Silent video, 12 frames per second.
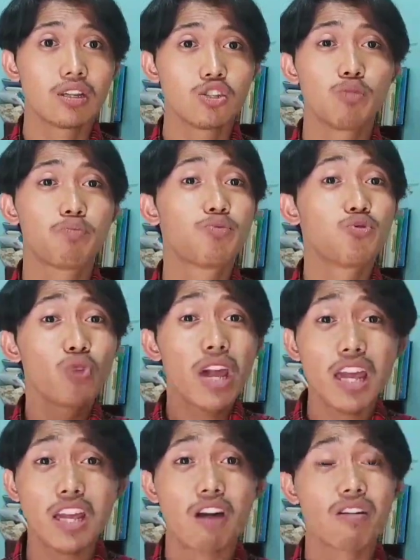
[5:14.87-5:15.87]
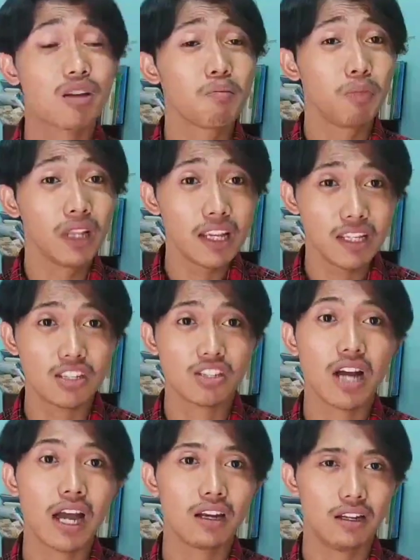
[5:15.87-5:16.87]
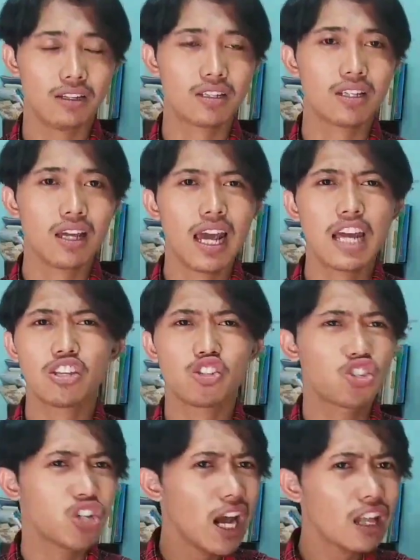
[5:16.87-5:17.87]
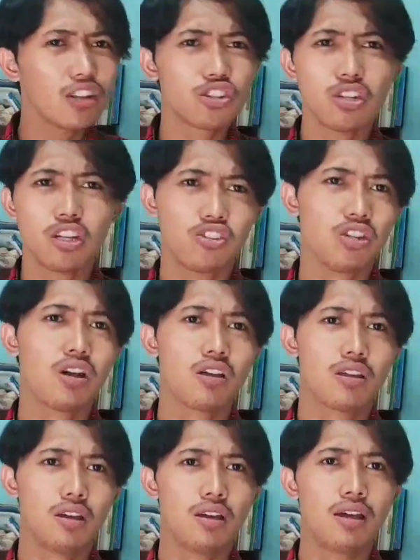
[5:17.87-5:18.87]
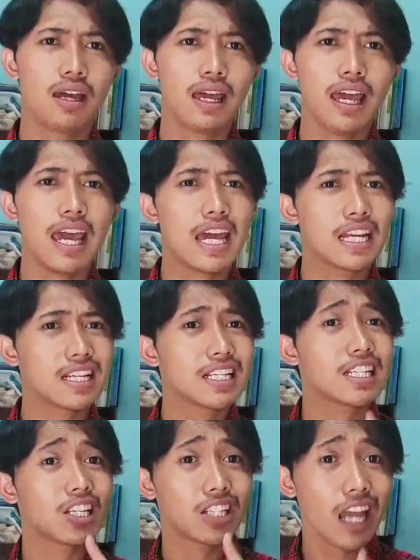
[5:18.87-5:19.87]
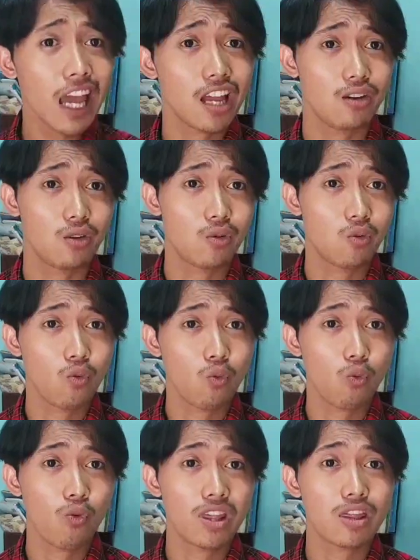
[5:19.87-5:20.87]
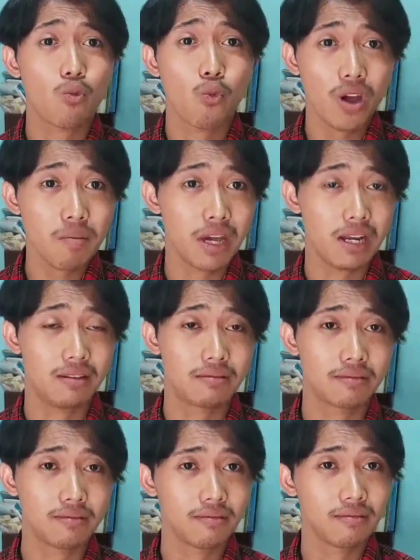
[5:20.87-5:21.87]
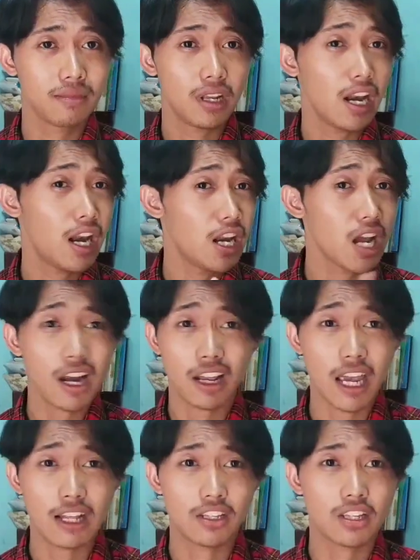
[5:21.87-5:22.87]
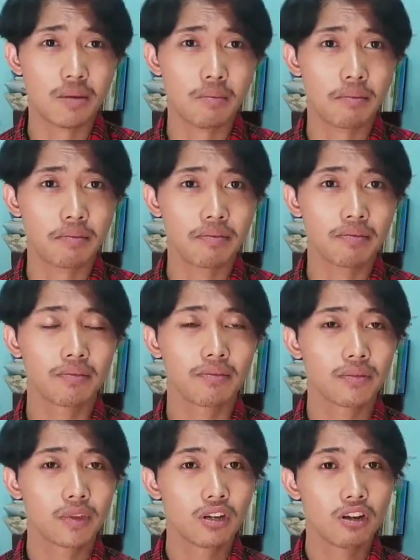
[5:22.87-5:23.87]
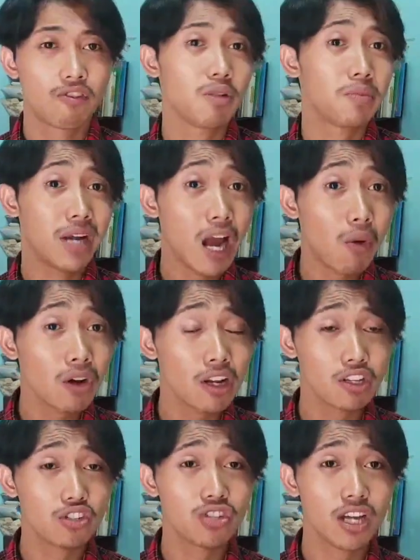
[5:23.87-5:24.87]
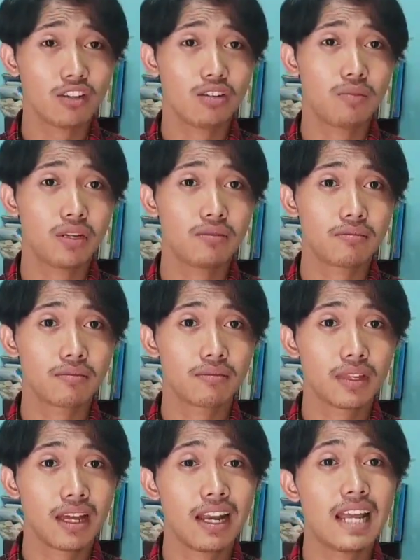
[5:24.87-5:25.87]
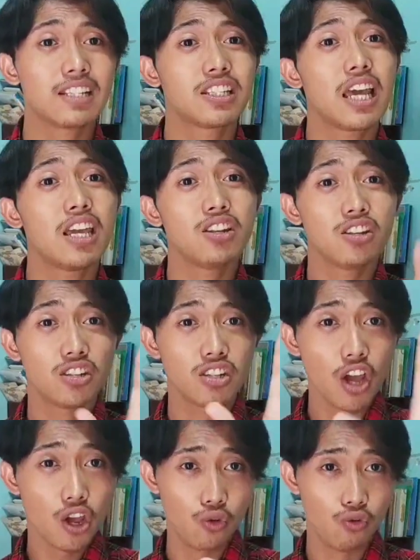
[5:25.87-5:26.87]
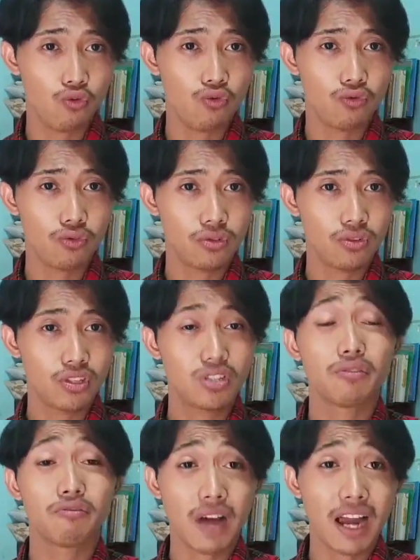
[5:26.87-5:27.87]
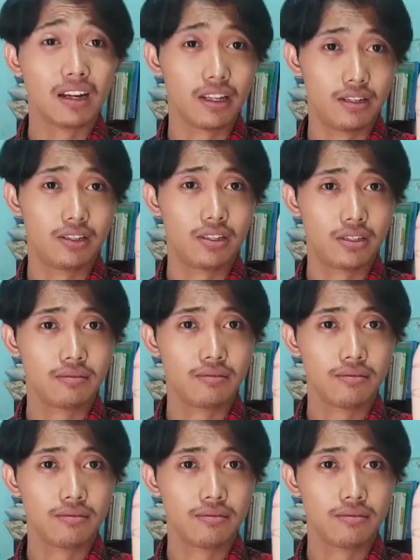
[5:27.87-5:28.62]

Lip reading: to break our complicit silence and challenge each other and stand with women, not against them. From now on, ladies and gentlemen, let's say no to violence.